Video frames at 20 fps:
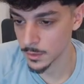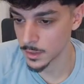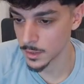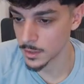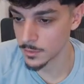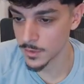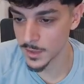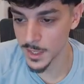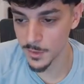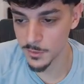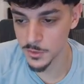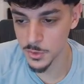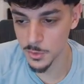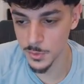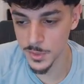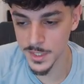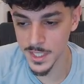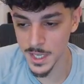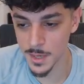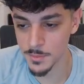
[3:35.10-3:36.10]
if I have to
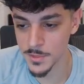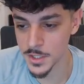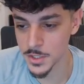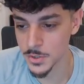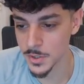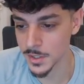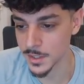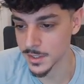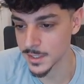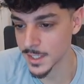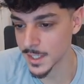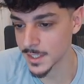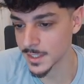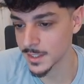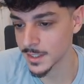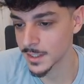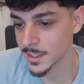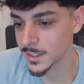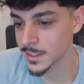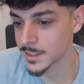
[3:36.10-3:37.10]
recap this trade again,
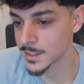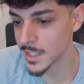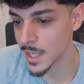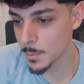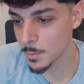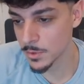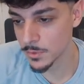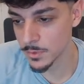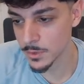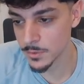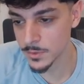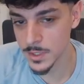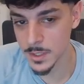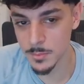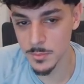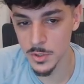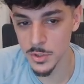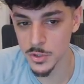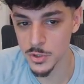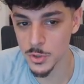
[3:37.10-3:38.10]
tap a
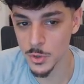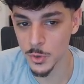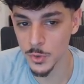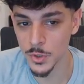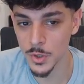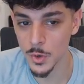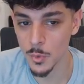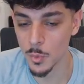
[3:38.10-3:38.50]
15-minute zone